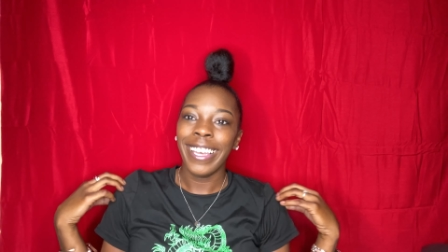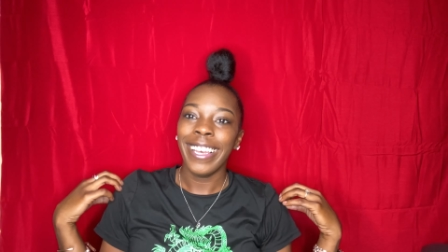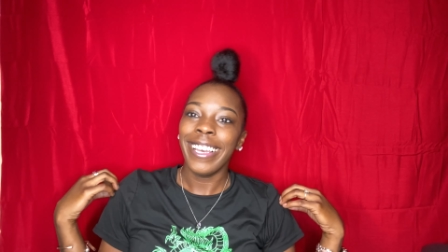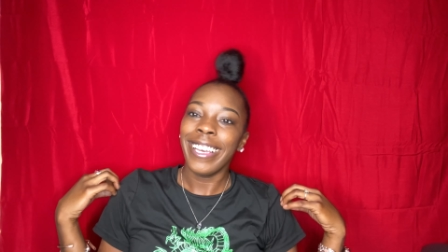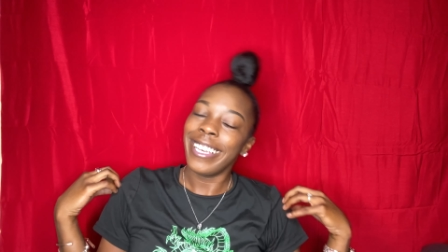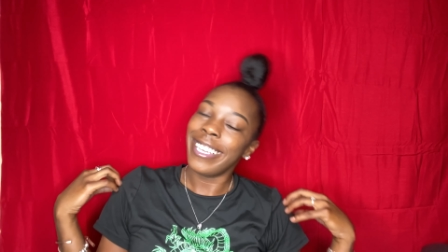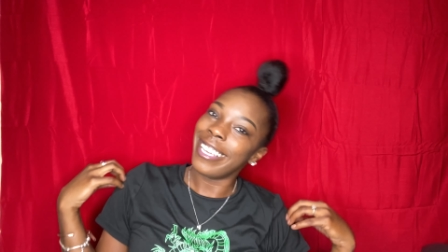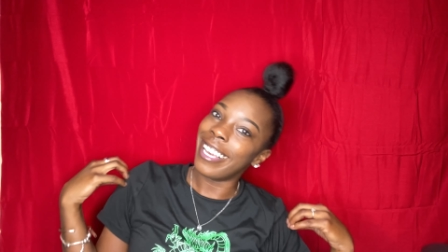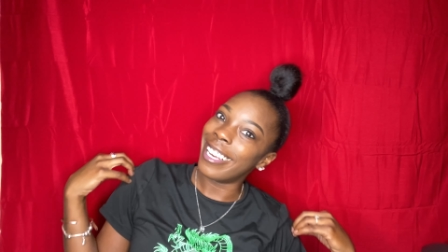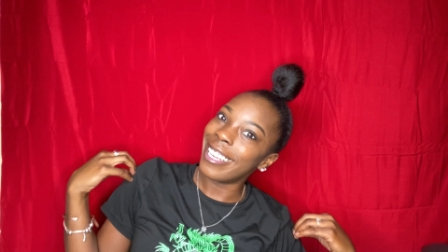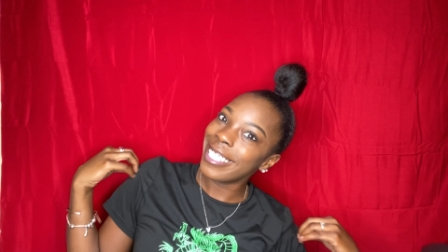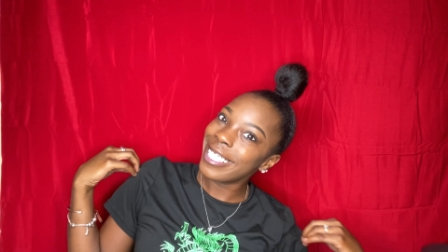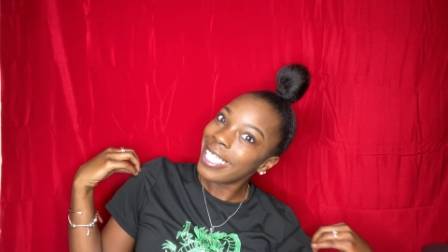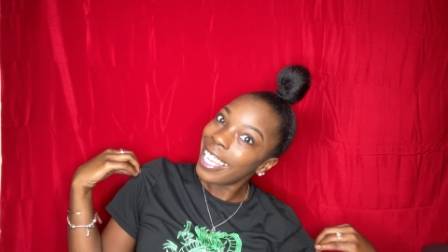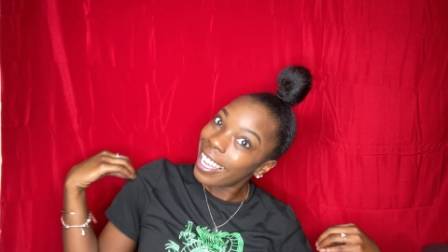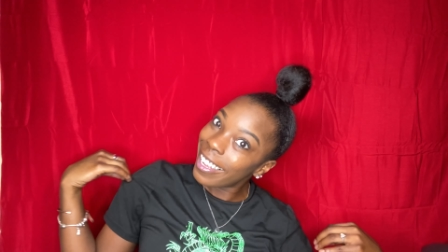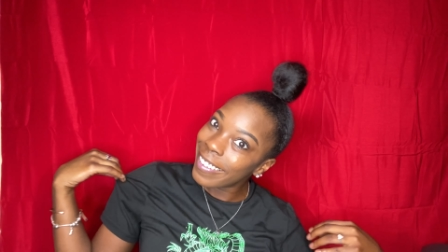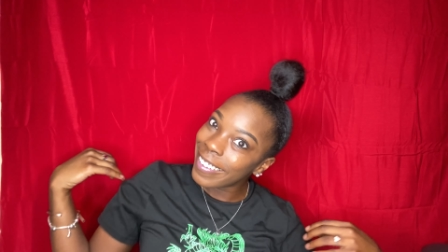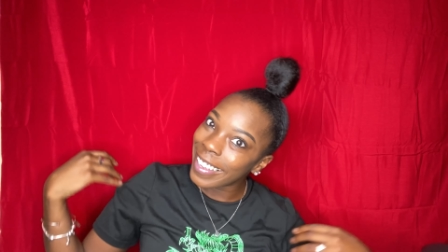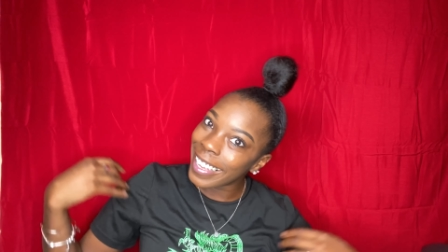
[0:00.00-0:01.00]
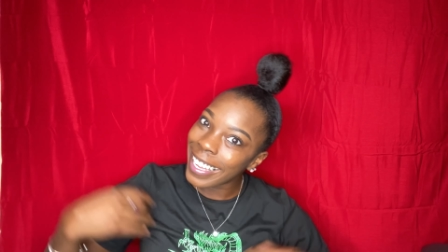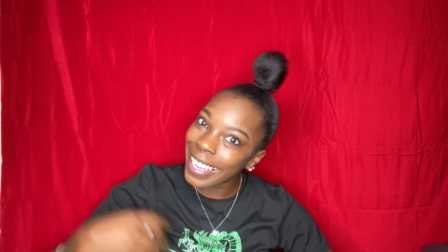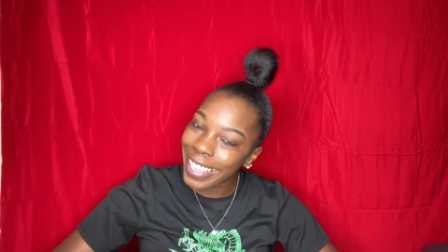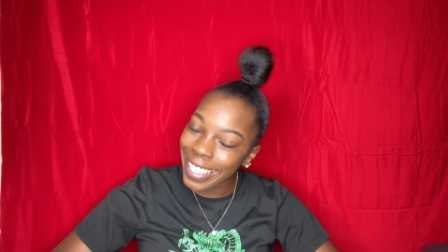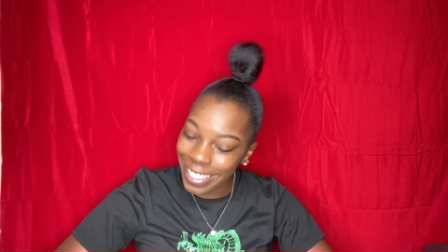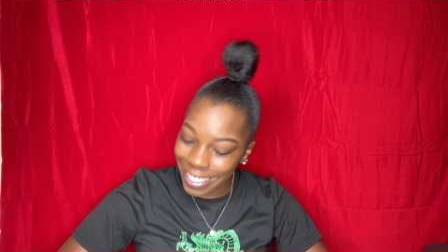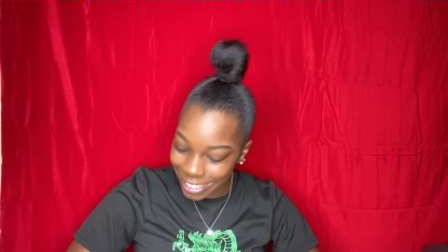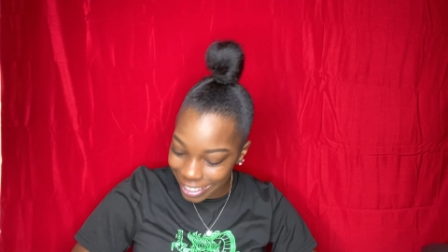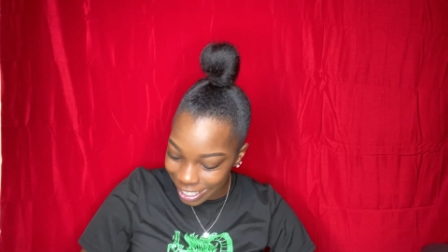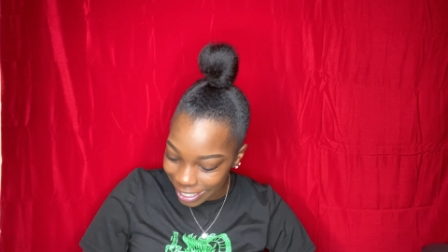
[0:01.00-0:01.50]
Y'all saw it
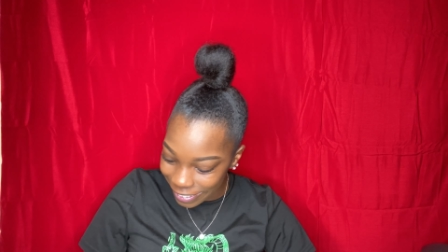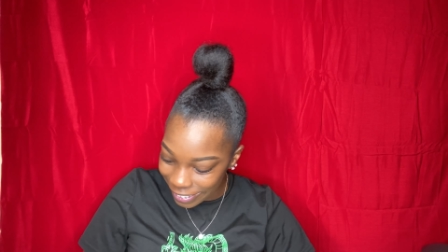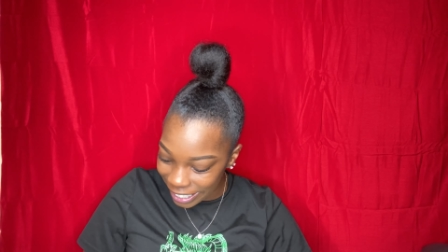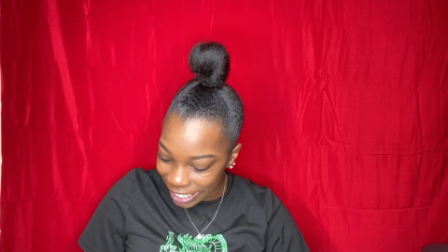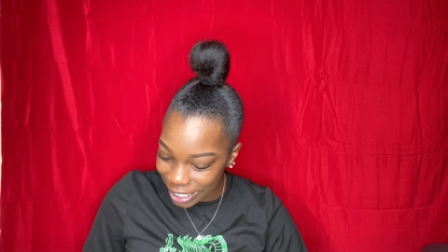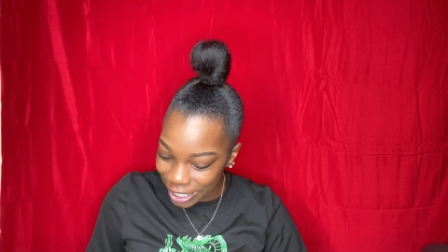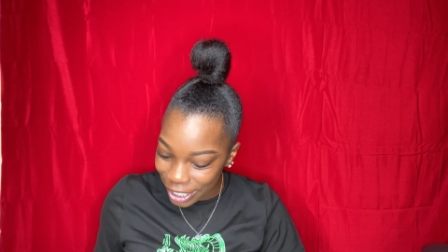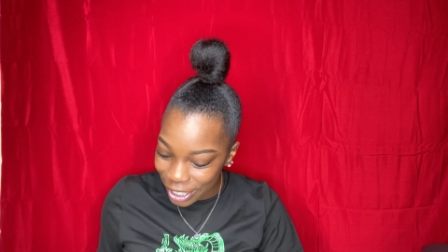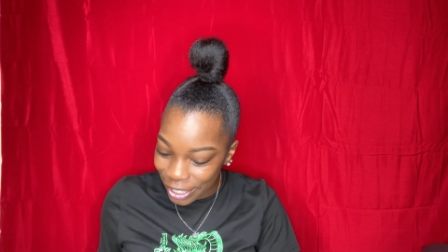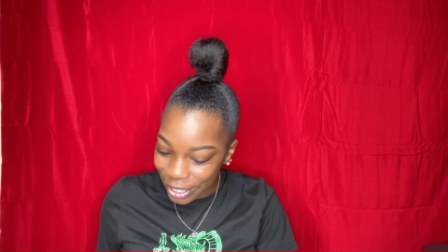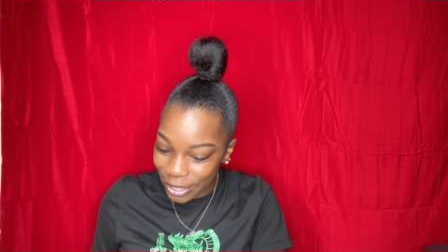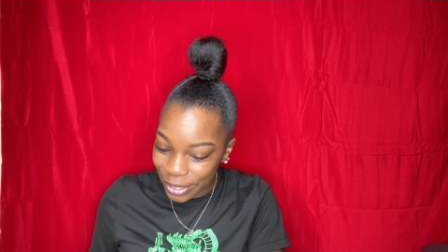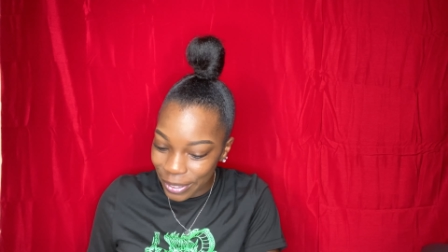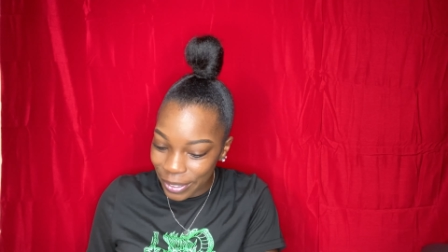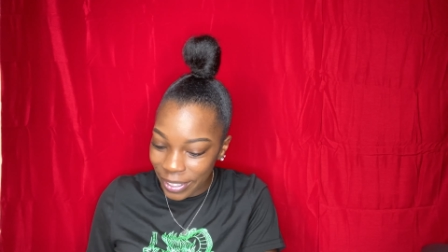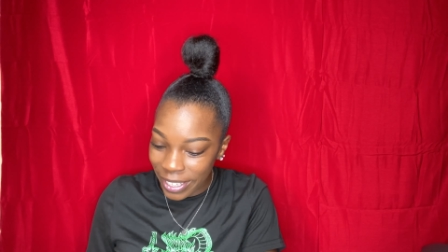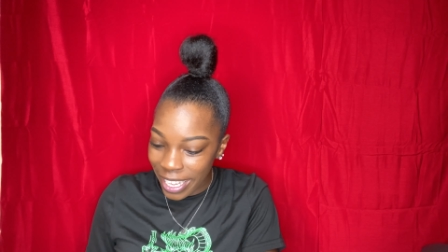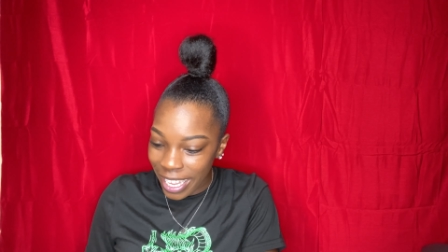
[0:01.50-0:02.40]
go into